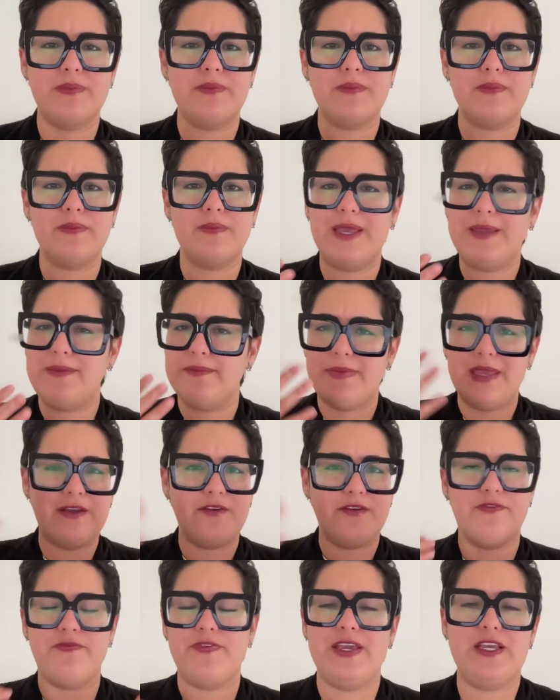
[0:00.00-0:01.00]
might make a
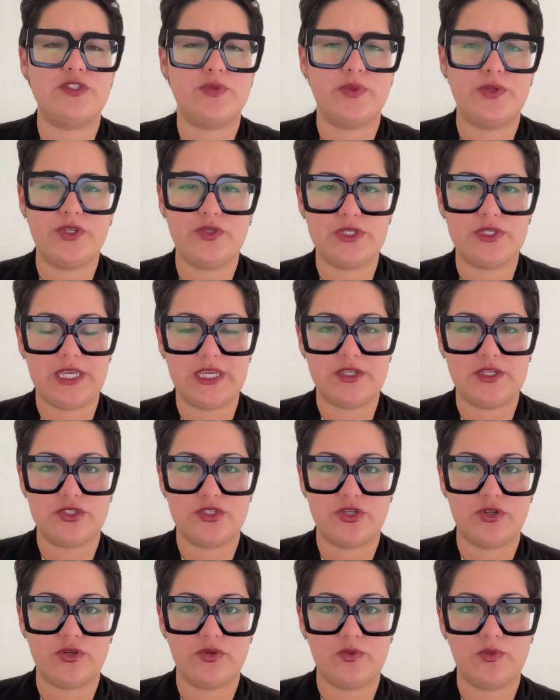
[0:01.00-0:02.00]
face when you say a
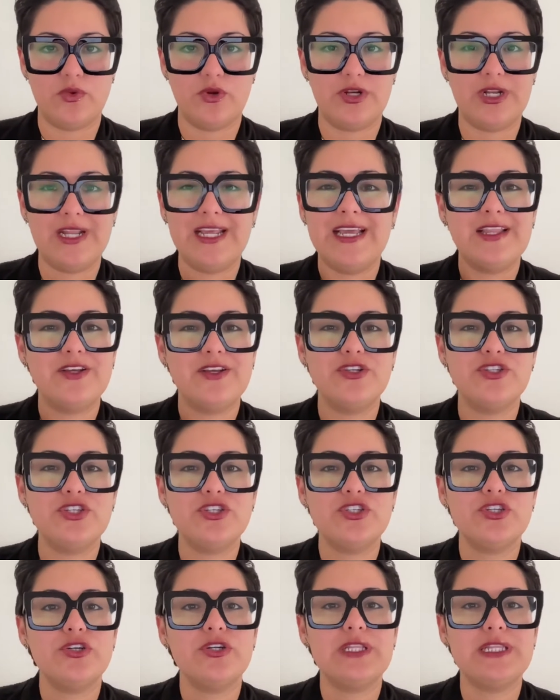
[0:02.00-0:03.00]
certain word. There are just
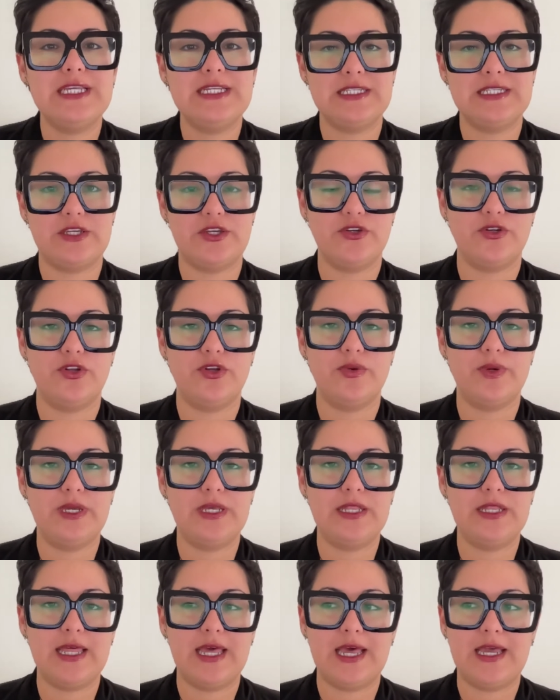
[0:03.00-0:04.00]
certain things that you're
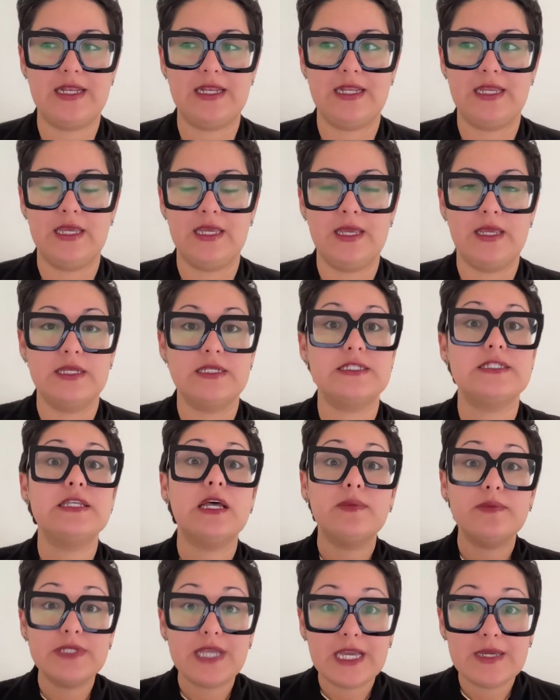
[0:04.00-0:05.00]
doing that
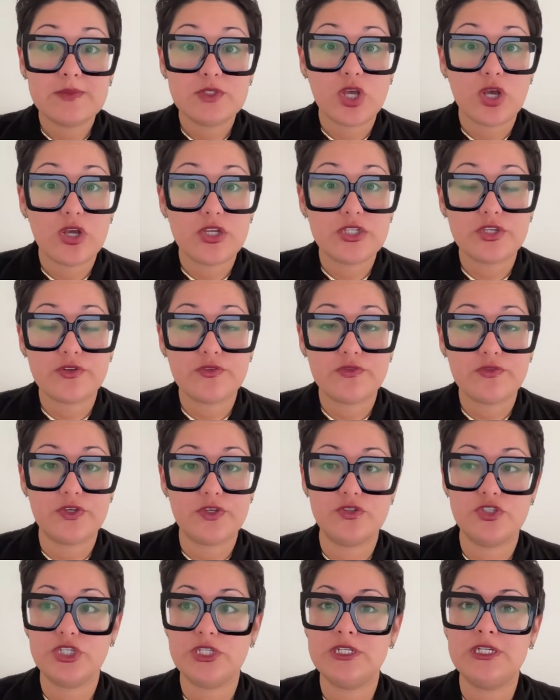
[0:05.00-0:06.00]
sometimes cause
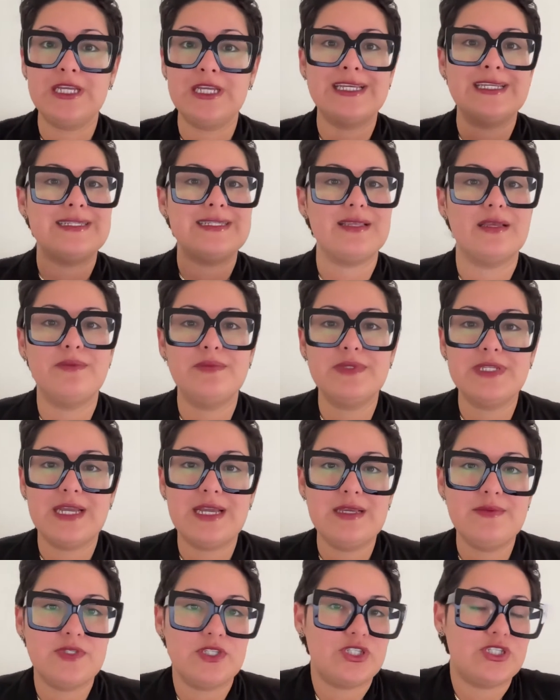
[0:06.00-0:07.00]
confusion.
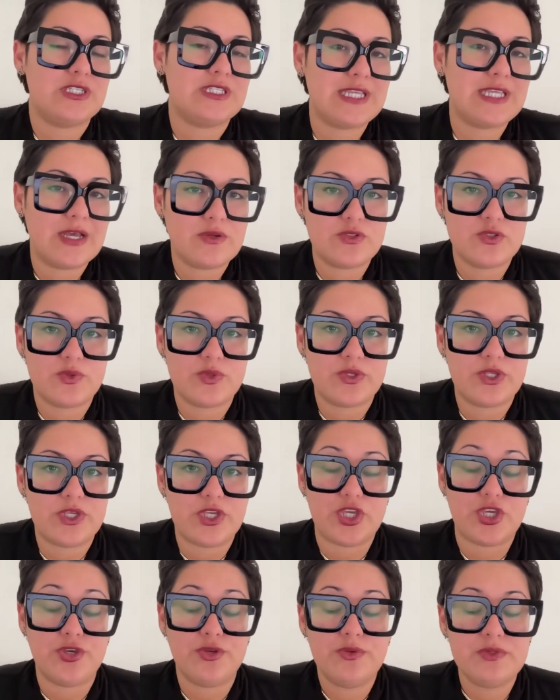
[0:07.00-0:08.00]
Sometimes it just sounds really
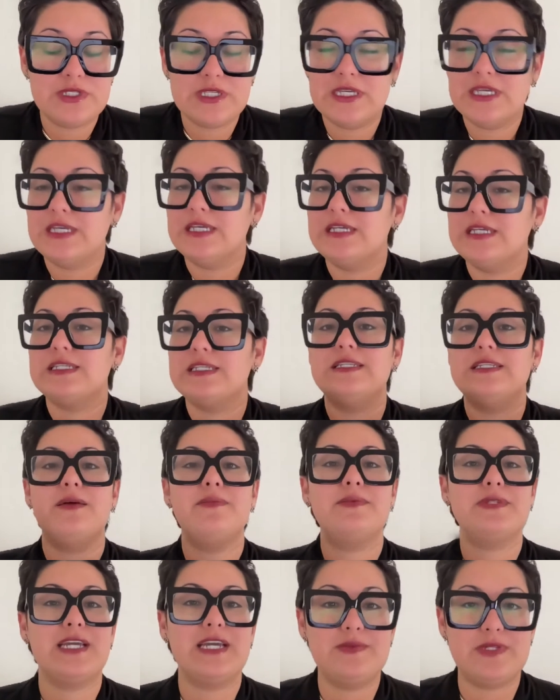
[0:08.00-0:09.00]
cute.
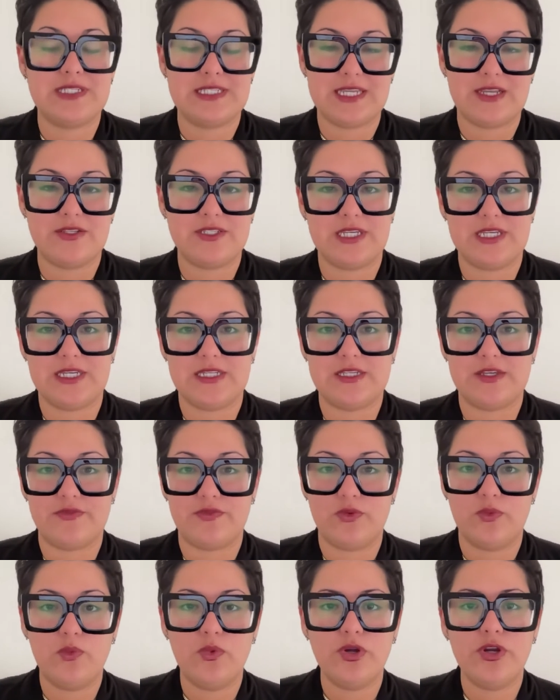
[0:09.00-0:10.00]
Sometimes it sounds like a
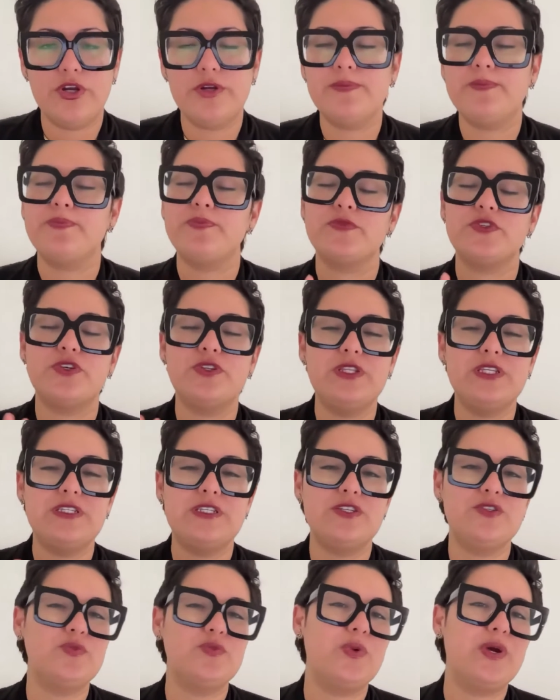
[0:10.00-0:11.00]
different word. So this
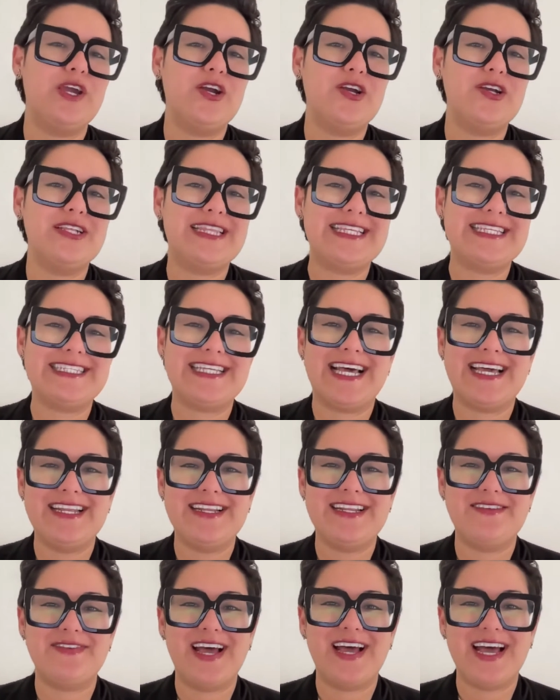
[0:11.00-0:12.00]
is where this kind
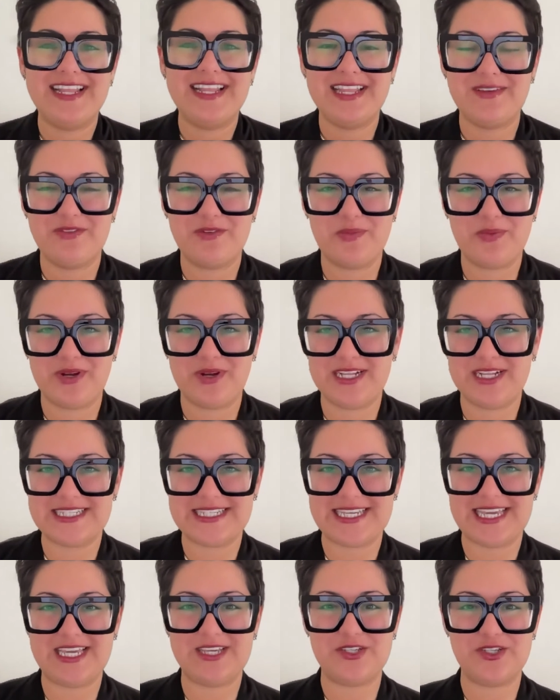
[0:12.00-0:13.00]
of high-level
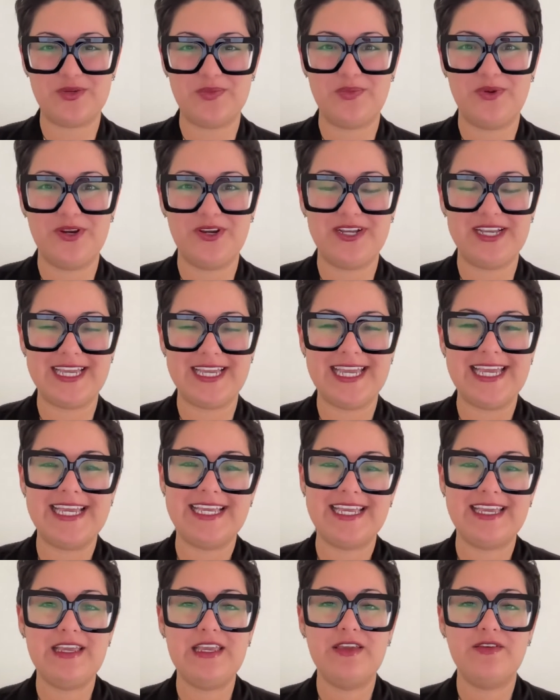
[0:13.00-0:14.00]
pronunciation work
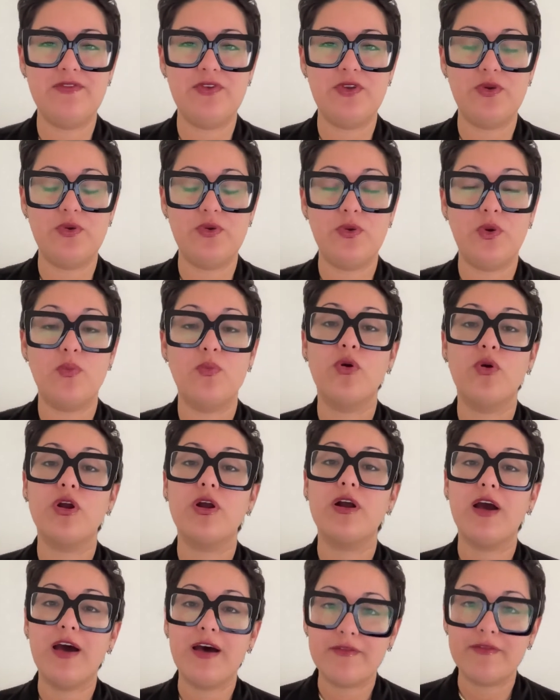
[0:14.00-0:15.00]
can give you more
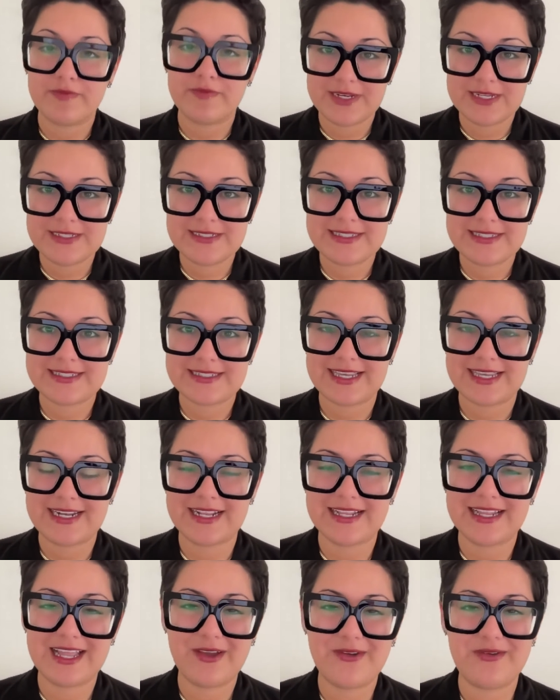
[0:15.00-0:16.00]
confidence and
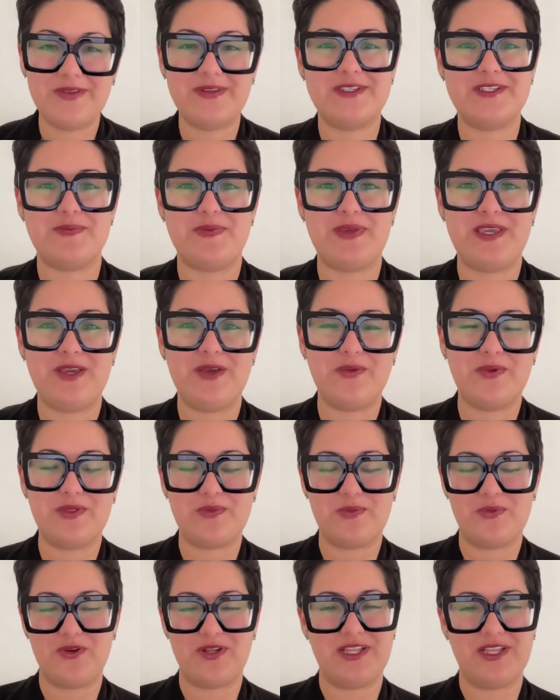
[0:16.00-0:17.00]
allow you to speak with
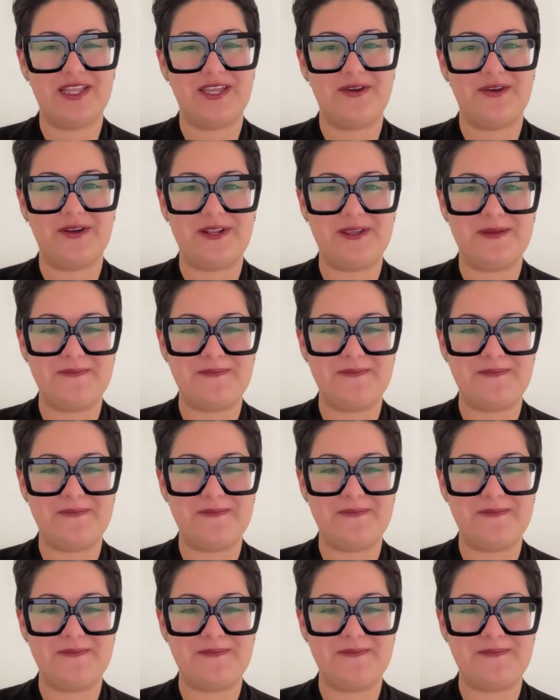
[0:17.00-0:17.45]
more clarity.